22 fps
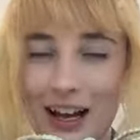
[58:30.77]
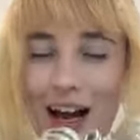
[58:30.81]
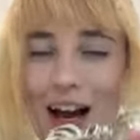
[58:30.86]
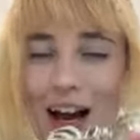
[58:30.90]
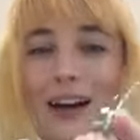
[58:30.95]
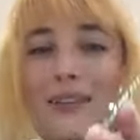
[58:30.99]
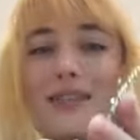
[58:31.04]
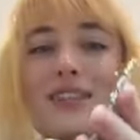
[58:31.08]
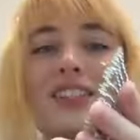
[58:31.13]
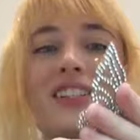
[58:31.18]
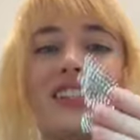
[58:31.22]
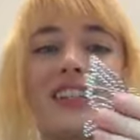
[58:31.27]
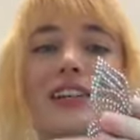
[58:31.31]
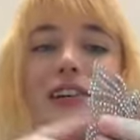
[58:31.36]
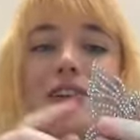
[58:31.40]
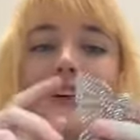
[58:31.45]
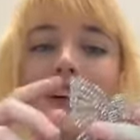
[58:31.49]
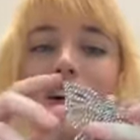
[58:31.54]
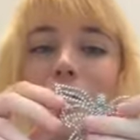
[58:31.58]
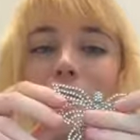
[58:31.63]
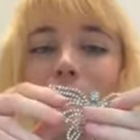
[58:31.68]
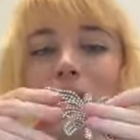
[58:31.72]
Obviously
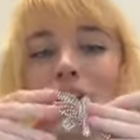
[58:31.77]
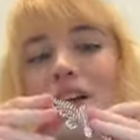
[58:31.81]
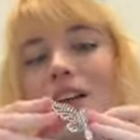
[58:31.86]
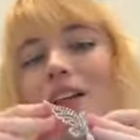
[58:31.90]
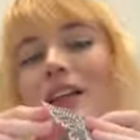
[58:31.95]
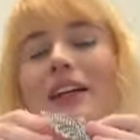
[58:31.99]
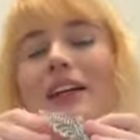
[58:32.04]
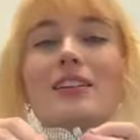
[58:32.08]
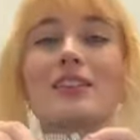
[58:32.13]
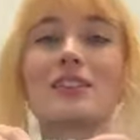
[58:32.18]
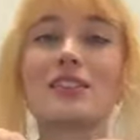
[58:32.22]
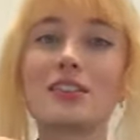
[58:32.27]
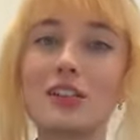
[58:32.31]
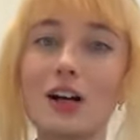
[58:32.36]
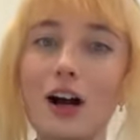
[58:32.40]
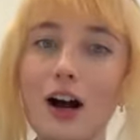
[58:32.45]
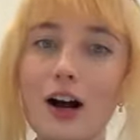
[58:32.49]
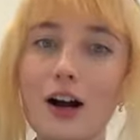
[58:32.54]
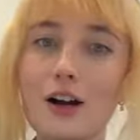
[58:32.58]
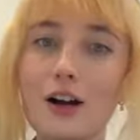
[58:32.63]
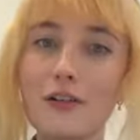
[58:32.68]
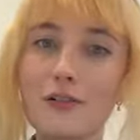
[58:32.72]
you could put like a
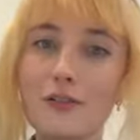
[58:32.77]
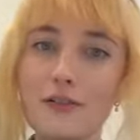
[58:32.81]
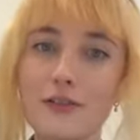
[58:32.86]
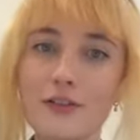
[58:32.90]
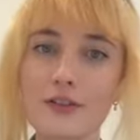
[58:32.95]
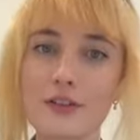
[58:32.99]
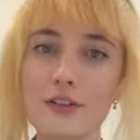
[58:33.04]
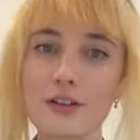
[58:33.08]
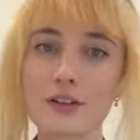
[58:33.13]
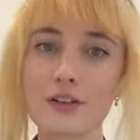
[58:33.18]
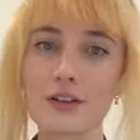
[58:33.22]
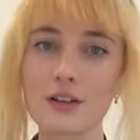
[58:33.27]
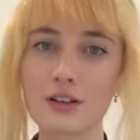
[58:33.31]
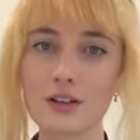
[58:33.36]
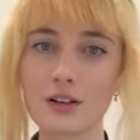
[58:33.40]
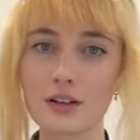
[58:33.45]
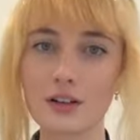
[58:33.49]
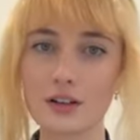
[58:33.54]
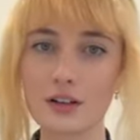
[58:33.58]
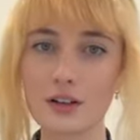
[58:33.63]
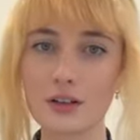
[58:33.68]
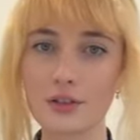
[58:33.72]
scarf
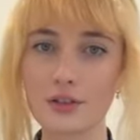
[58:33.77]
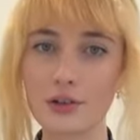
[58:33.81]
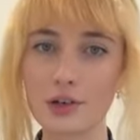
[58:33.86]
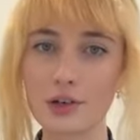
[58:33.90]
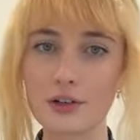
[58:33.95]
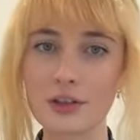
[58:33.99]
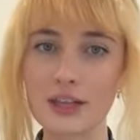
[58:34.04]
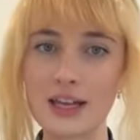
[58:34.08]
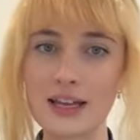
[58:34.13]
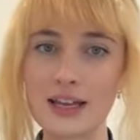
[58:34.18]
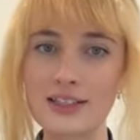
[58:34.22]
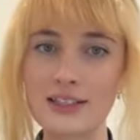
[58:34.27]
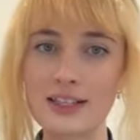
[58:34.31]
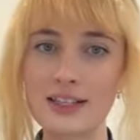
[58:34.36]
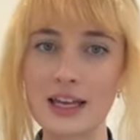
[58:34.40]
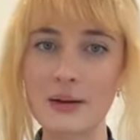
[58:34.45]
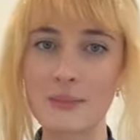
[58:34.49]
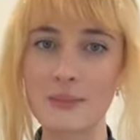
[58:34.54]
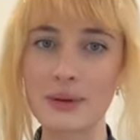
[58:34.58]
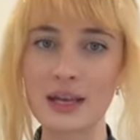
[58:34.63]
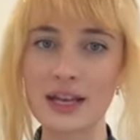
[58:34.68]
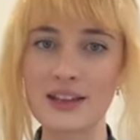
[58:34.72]
through this
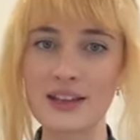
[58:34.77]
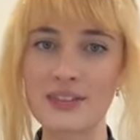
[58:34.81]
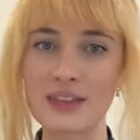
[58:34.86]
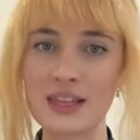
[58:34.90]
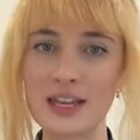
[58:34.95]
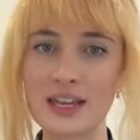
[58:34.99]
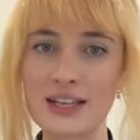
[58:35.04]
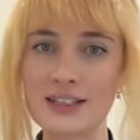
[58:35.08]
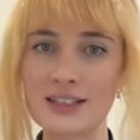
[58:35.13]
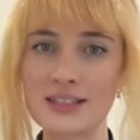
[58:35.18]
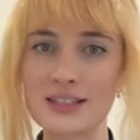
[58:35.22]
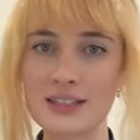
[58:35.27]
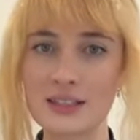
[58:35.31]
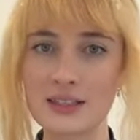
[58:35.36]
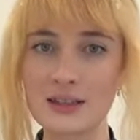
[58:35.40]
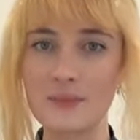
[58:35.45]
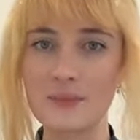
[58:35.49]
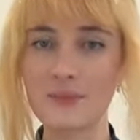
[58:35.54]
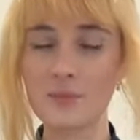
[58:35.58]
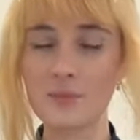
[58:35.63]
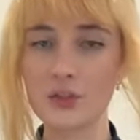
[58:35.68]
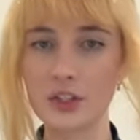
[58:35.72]
and pin this
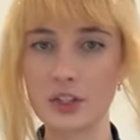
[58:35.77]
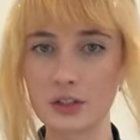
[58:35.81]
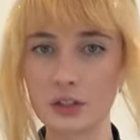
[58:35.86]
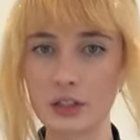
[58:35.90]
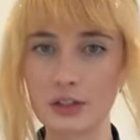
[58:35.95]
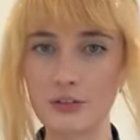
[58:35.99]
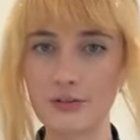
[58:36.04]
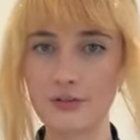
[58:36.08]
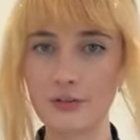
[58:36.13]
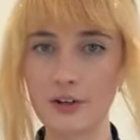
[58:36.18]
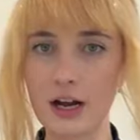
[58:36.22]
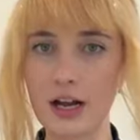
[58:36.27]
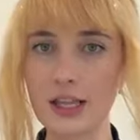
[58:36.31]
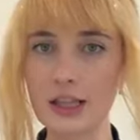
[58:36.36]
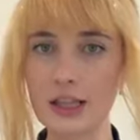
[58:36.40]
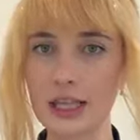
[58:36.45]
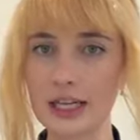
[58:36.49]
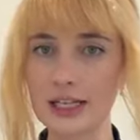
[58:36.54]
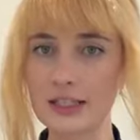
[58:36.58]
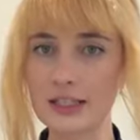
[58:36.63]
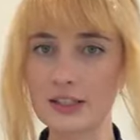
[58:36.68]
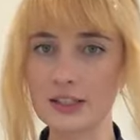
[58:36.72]
to the
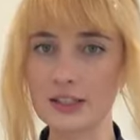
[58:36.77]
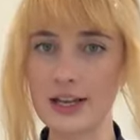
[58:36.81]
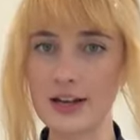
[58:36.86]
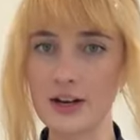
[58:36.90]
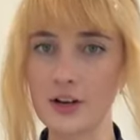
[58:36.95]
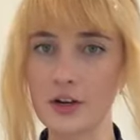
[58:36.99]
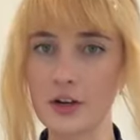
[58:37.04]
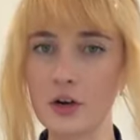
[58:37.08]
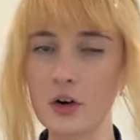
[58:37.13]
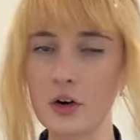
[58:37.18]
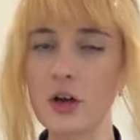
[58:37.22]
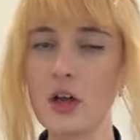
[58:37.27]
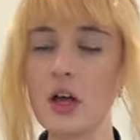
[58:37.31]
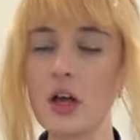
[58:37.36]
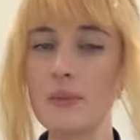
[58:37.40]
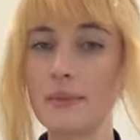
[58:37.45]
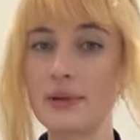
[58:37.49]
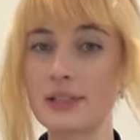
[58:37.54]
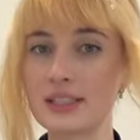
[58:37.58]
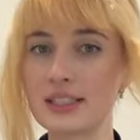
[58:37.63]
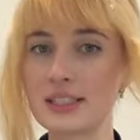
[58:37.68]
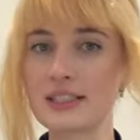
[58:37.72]
front like so,
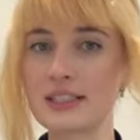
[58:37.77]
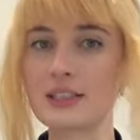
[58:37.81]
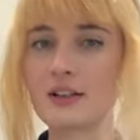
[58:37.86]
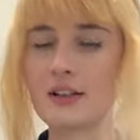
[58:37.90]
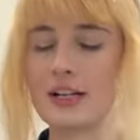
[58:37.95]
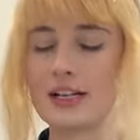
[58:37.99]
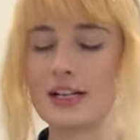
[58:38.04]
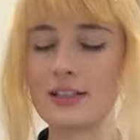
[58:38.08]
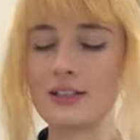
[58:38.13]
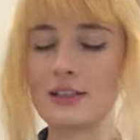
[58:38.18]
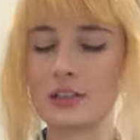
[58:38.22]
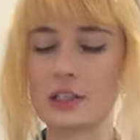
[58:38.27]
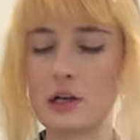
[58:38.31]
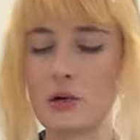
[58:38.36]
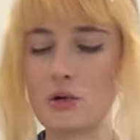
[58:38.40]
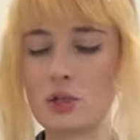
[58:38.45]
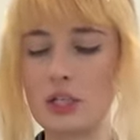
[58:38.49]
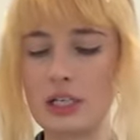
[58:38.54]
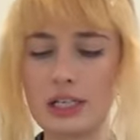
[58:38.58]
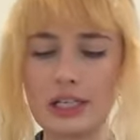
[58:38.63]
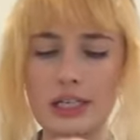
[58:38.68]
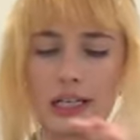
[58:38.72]
but since there is
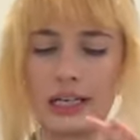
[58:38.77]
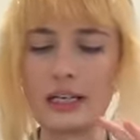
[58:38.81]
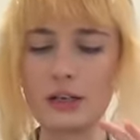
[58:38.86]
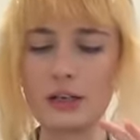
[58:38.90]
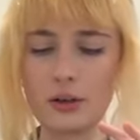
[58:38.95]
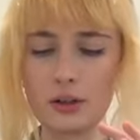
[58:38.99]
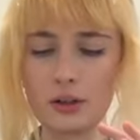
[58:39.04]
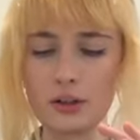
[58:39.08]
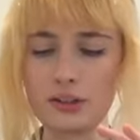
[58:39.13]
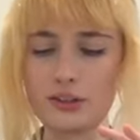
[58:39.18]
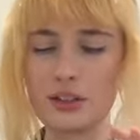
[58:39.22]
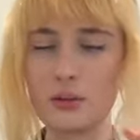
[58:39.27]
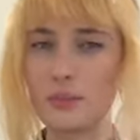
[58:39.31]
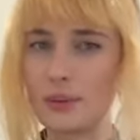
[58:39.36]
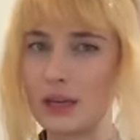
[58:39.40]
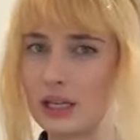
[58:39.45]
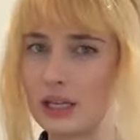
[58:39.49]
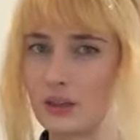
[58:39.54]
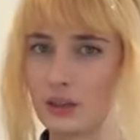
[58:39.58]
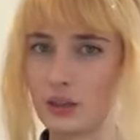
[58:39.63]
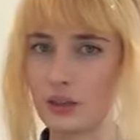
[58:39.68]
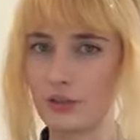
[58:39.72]
no needle to
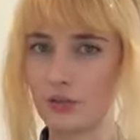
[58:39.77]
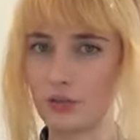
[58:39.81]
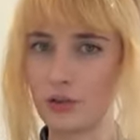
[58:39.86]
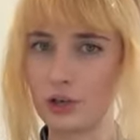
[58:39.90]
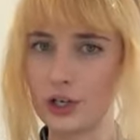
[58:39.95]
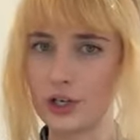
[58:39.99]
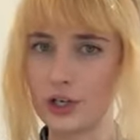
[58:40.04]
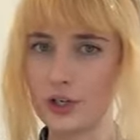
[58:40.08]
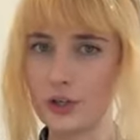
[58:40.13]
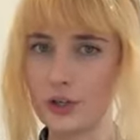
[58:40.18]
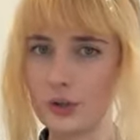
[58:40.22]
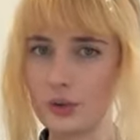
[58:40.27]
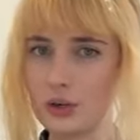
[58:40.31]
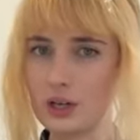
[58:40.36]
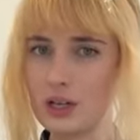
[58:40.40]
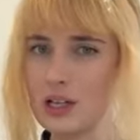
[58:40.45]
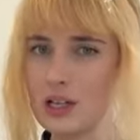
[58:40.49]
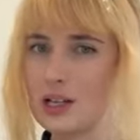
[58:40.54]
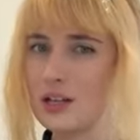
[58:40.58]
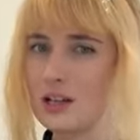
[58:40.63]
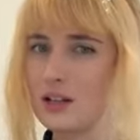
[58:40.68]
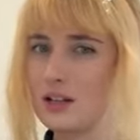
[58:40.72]
pin through,
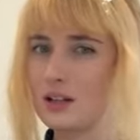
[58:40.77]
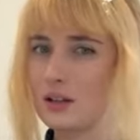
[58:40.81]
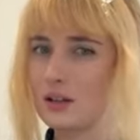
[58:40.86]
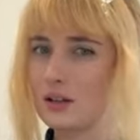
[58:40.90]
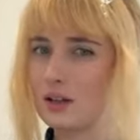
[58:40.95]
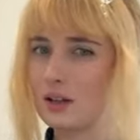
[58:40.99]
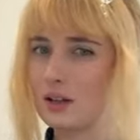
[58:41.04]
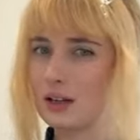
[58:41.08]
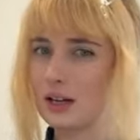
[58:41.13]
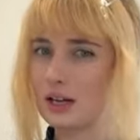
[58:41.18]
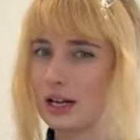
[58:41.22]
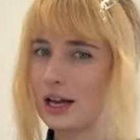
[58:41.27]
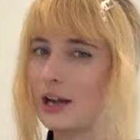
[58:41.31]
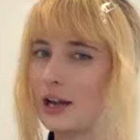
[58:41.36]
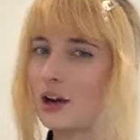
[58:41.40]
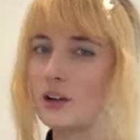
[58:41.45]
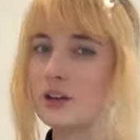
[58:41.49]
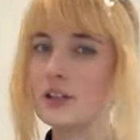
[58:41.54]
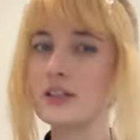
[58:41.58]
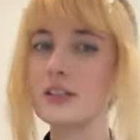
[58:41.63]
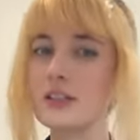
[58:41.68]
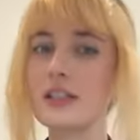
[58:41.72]
I
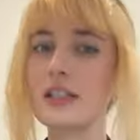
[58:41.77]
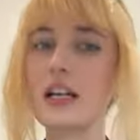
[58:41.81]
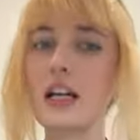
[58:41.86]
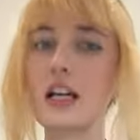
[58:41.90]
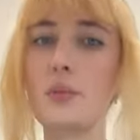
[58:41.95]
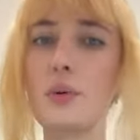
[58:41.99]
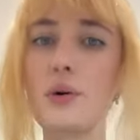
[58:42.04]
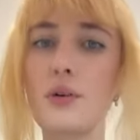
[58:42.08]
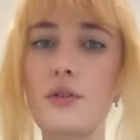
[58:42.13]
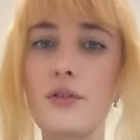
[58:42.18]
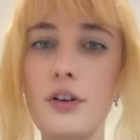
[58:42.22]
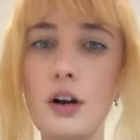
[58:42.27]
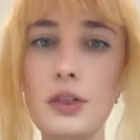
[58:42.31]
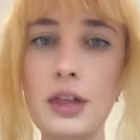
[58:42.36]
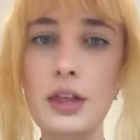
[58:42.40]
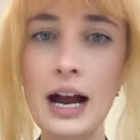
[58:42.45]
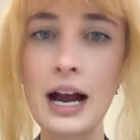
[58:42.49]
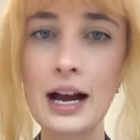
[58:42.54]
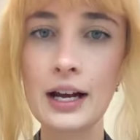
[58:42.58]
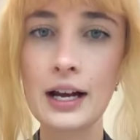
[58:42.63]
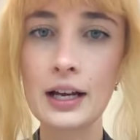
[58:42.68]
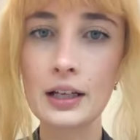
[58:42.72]
honestly kind of prefer
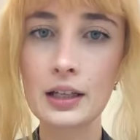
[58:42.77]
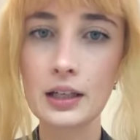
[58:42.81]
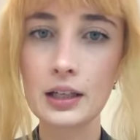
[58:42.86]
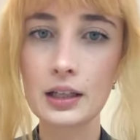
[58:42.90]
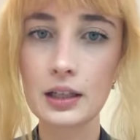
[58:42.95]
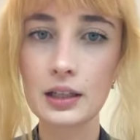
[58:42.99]
that.